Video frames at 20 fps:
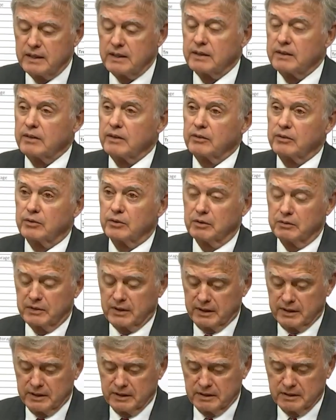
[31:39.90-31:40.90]
in the
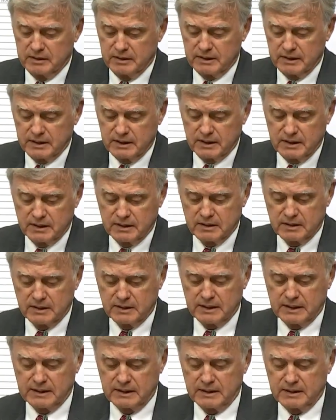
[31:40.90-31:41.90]
survey, uh,
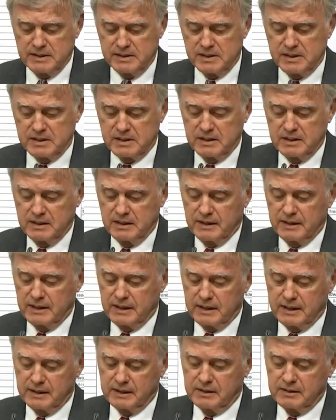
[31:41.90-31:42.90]
at least,
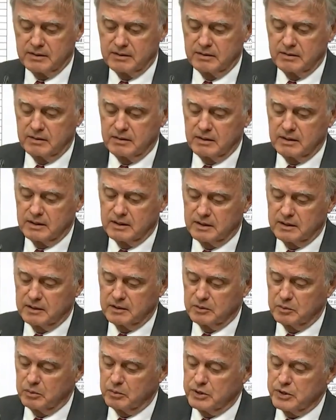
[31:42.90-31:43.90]
that
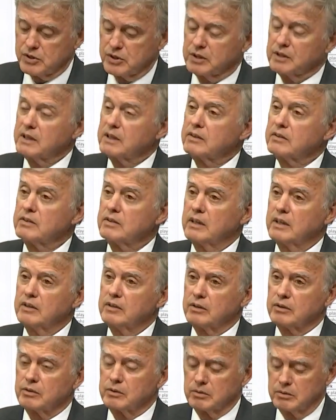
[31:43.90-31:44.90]
uh, we should
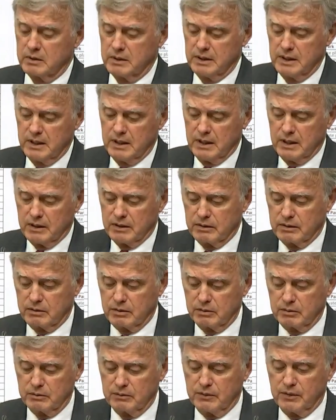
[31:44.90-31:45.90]
continue
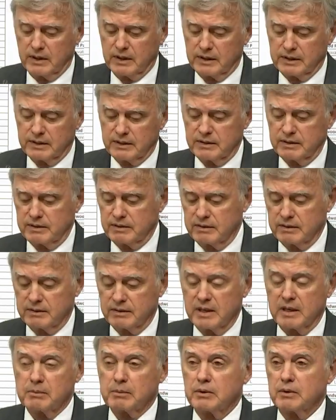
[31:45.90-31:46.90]
to fund
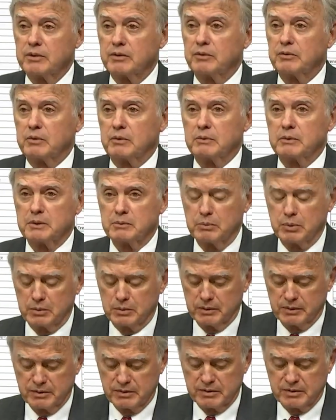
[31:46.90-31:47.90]
neighborhood swimming
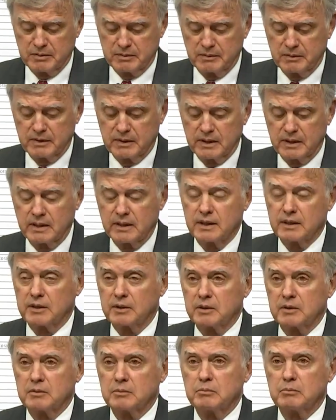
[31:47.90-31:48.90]
pools
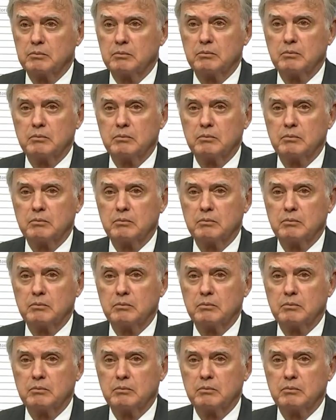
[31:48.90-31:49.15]
in a